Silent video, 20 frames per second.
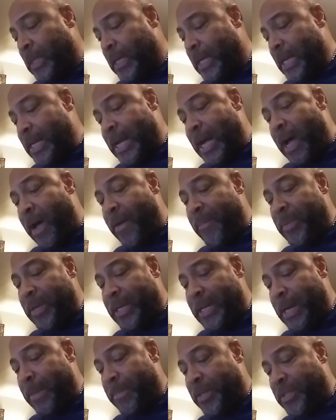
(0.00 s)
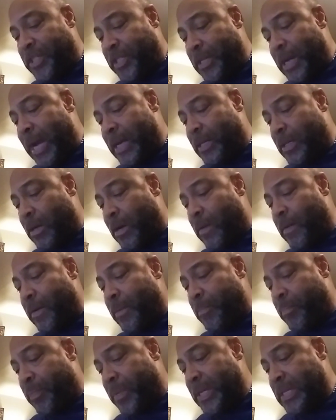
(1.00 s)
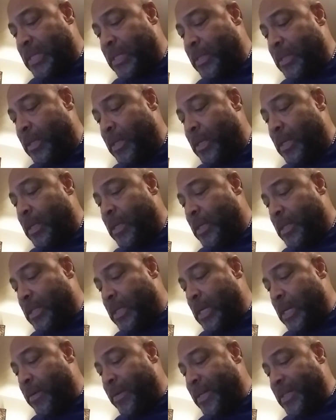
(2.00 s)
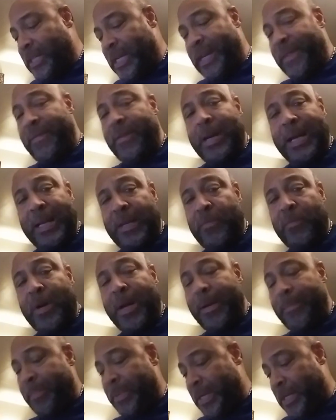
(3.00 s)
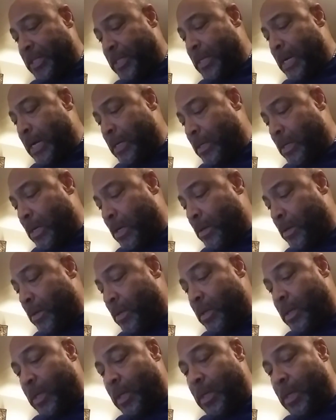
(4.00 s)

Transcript: and how I became a shot caller in prison series, even though I didn't want to be a shot caller,